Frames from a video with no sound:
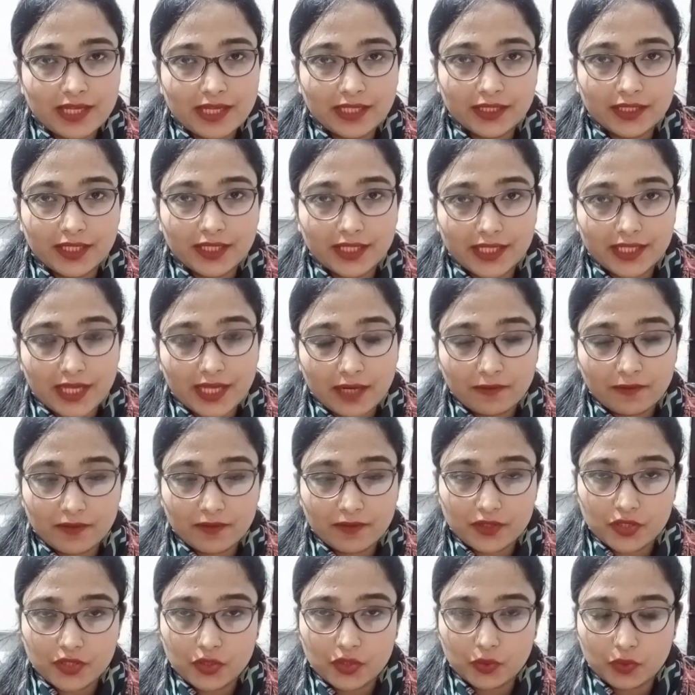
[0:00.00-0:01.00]
and then again
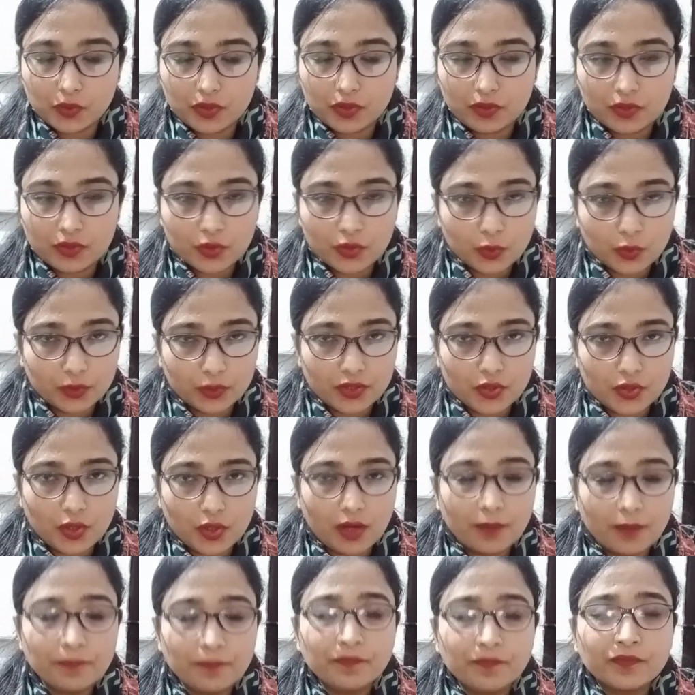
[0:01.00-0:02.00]
went to the
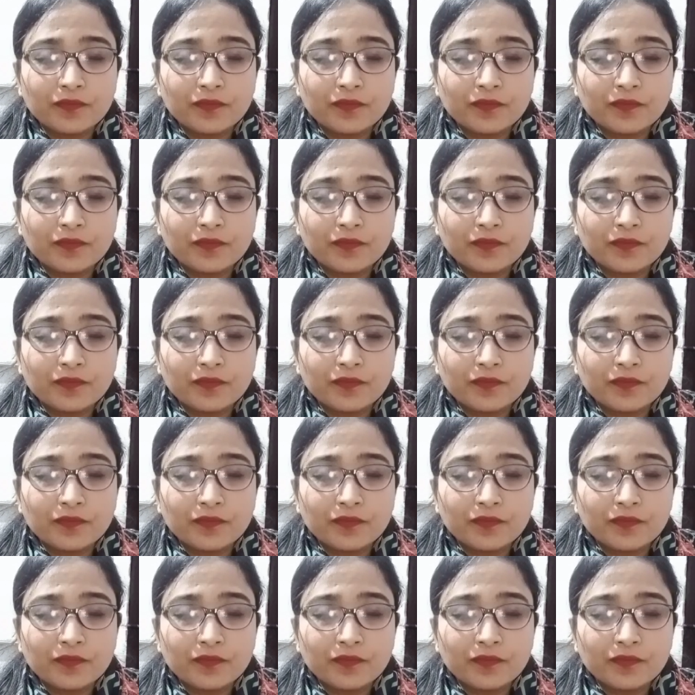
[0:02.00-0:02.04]
door.